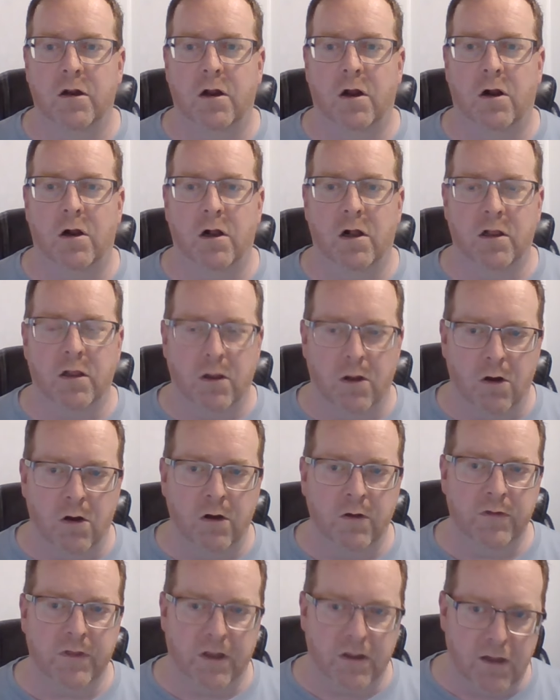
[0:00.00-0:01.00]

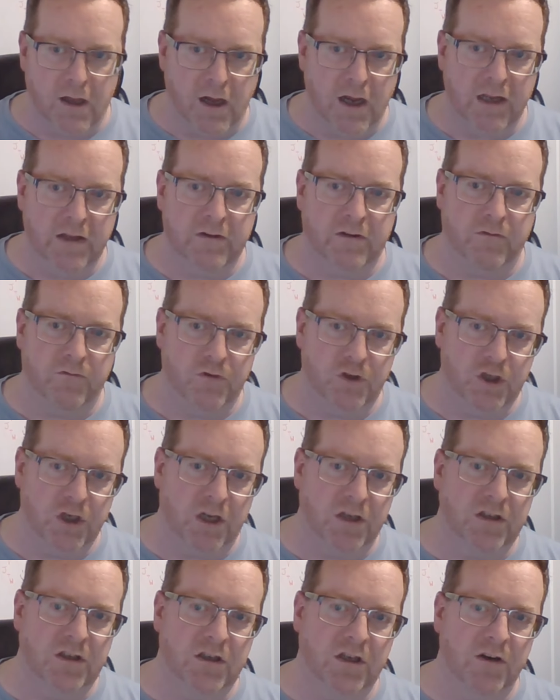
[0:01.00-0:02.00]
along the lines of
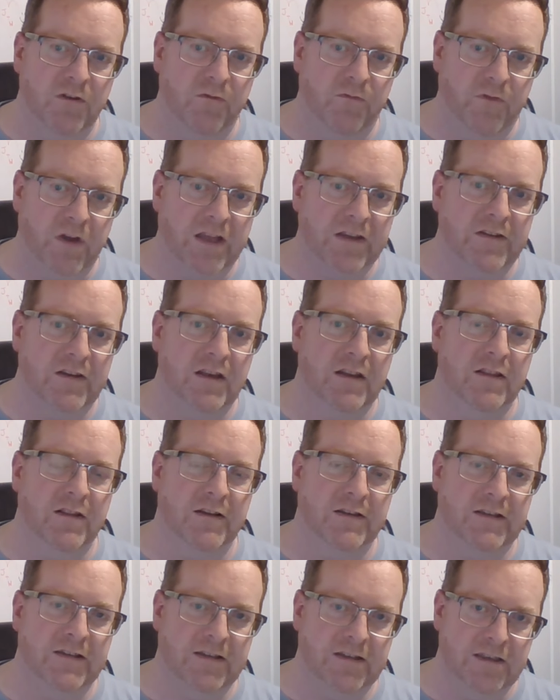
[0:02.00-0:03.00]
just confessing
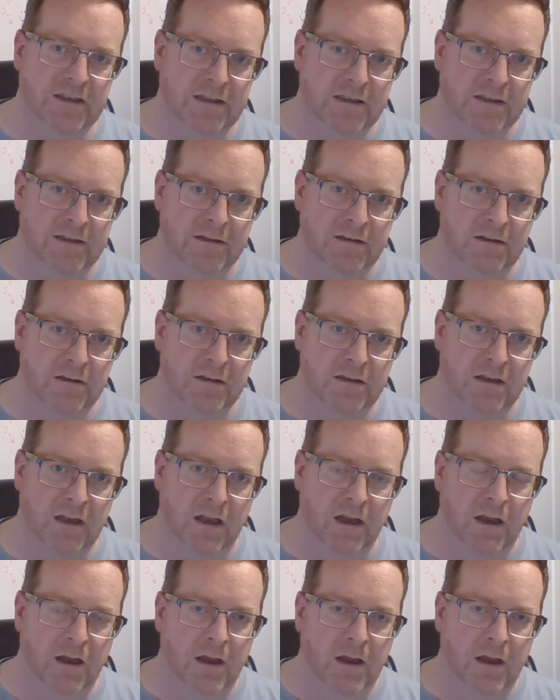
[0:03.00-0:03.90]
the sins,